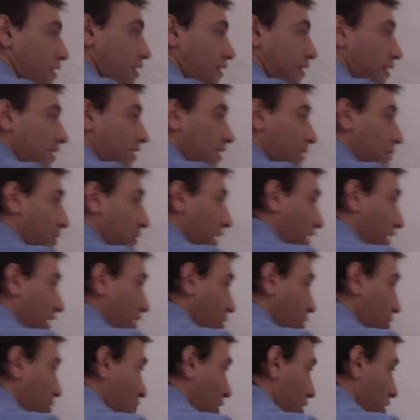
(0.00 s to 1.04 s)
kinematic
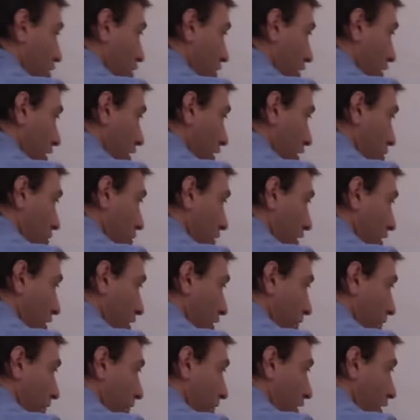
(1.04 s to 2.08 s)

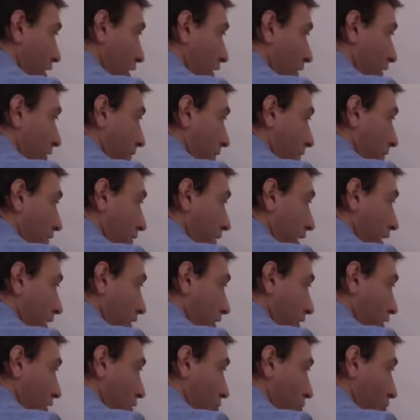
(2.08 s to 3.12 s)
equation of
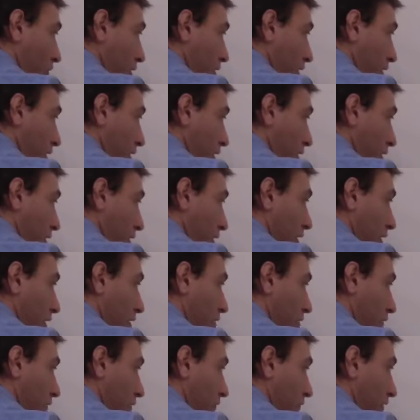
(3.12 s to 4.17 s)
velocity squared
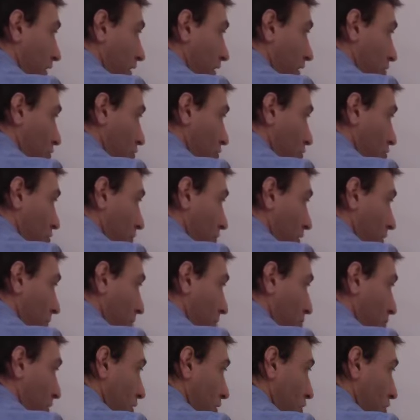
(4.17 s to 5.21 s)
equals v initial squared
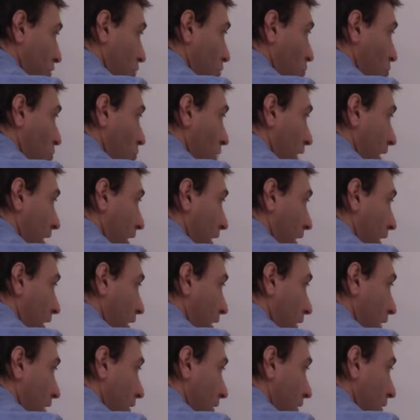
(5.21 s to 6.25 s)
plus
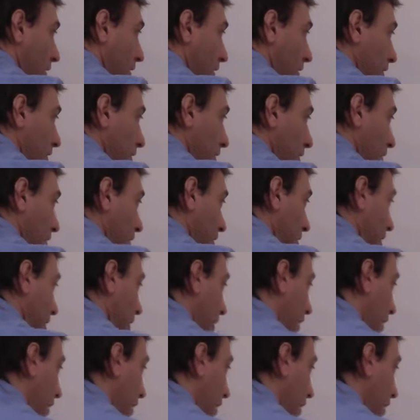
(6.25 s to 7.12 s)
2a delta